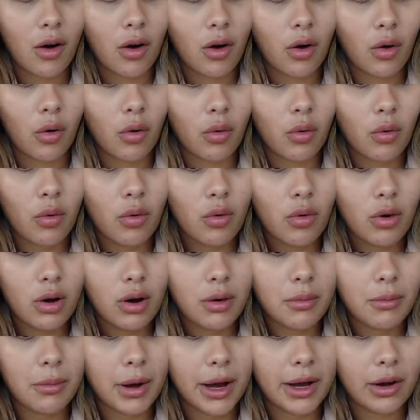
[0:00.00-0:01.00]

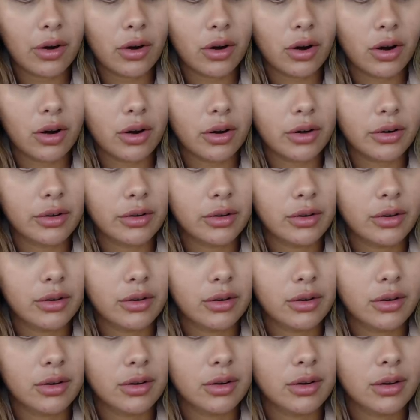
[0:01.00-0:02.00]
oh my god,
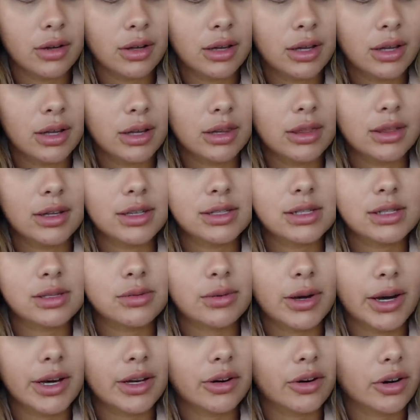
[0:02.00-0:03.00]
this is
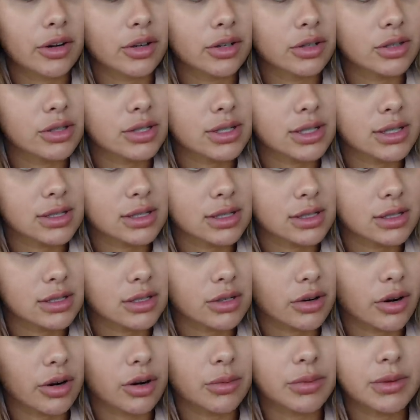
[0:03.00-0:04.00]
why you don't use scissors
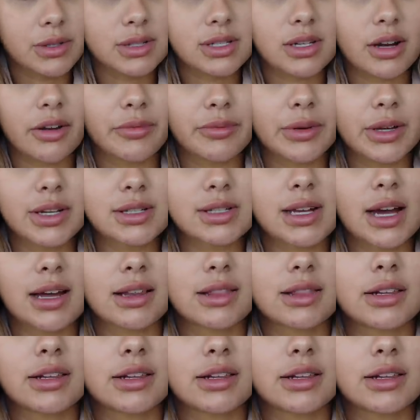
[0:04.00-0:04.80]
to open stuff, because I